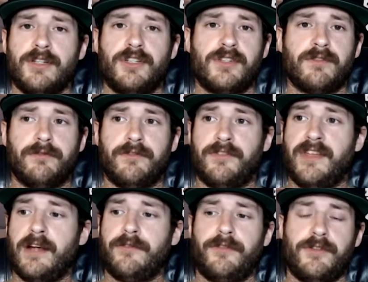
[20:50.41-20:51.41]
Just
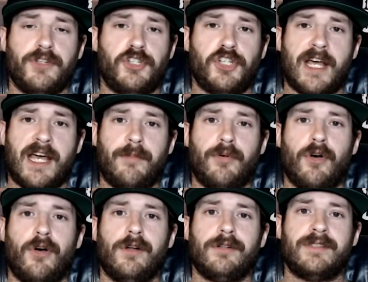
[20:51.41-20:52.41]
there for the jab
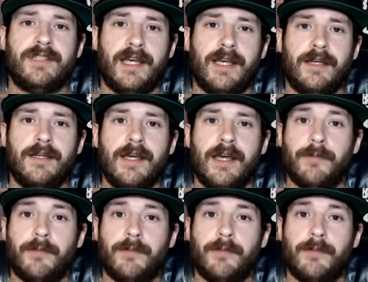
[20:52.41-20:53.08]
all day.